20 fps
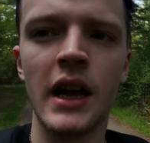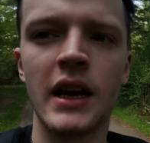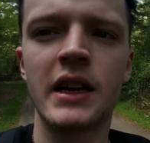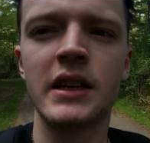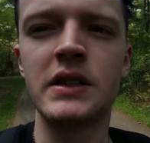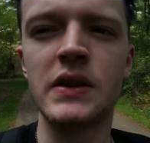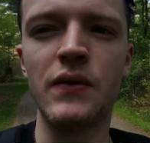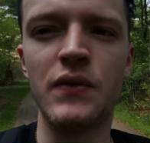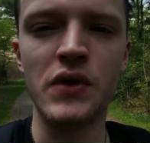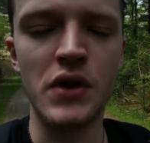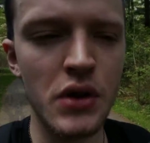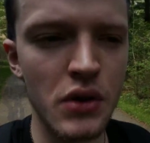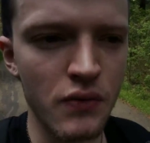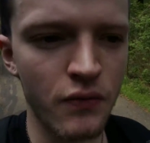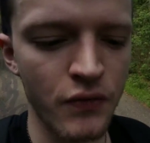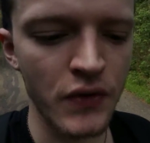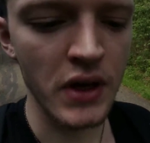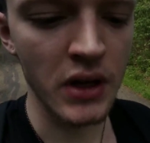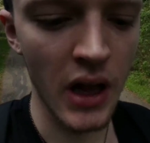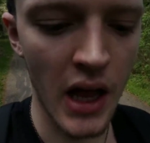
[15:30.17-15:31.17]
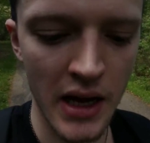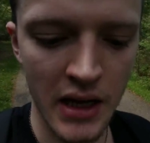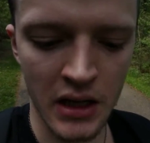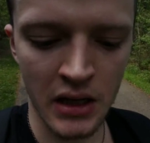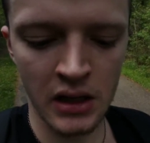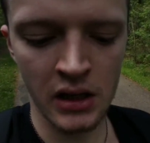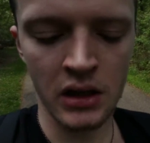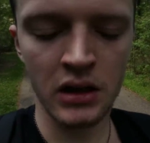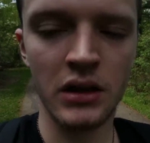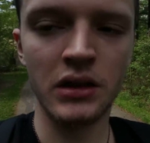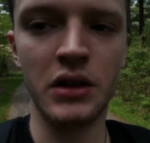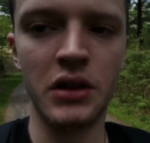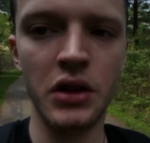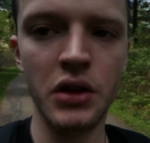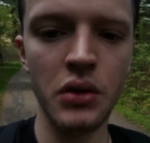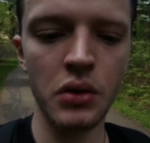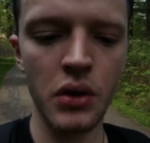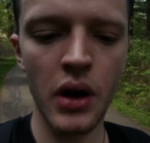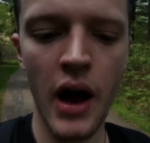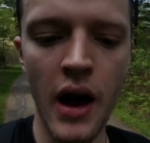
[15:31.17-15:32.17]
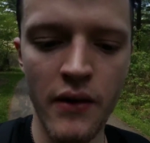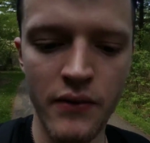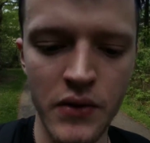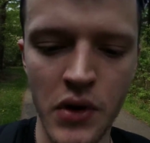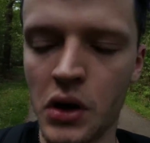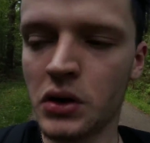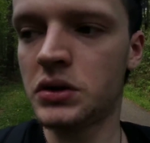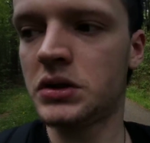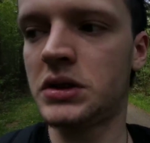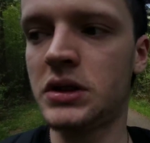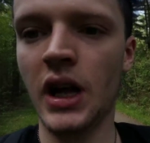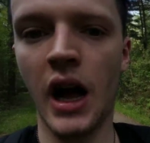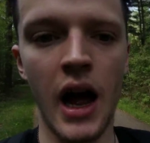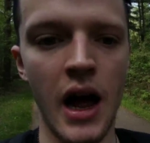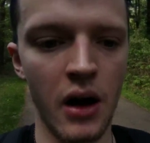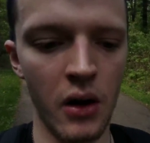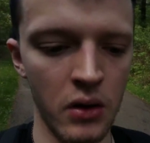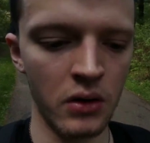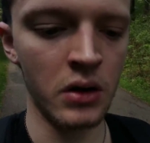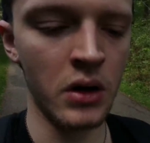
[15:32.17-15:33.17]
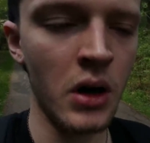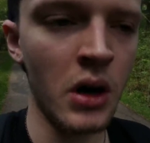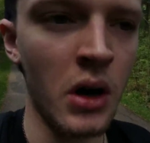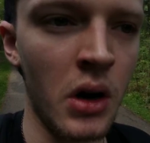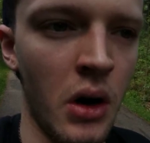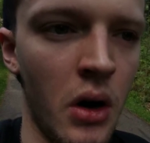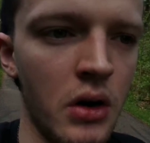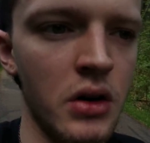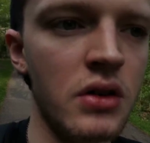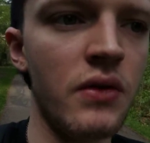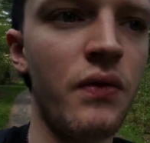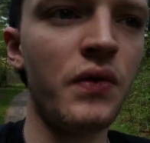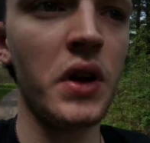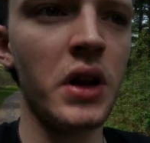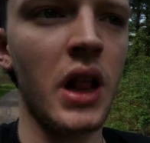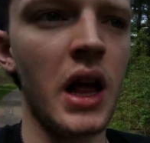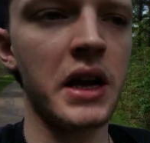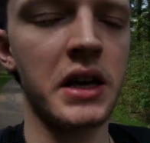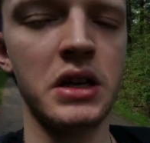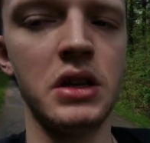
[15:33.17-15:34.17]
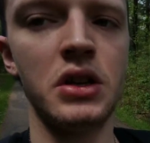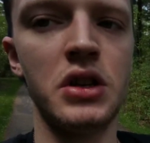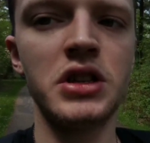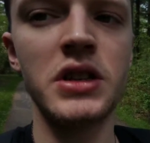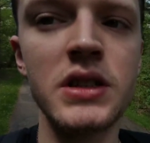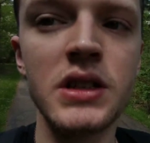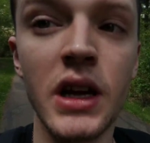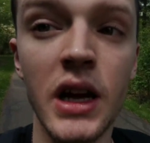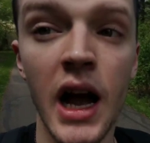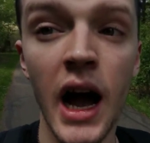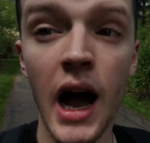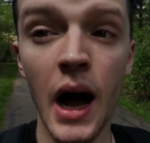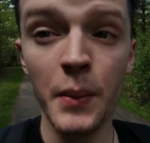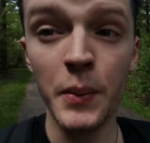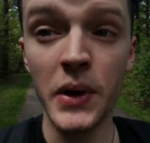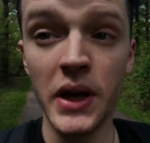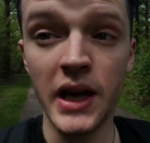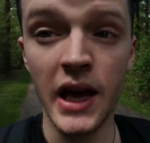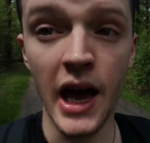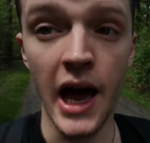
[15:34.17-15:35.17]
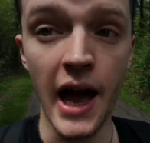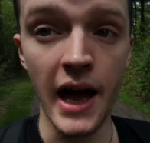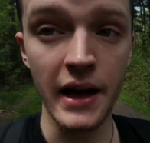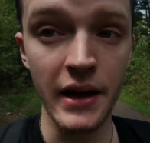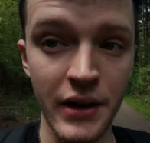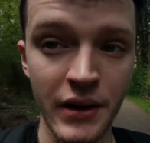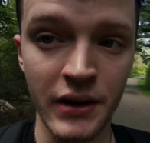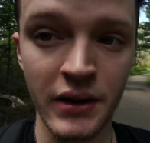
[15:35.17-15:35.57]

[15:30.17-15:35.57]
Because if you feel like you have no style, or you feel like you're just a copycat,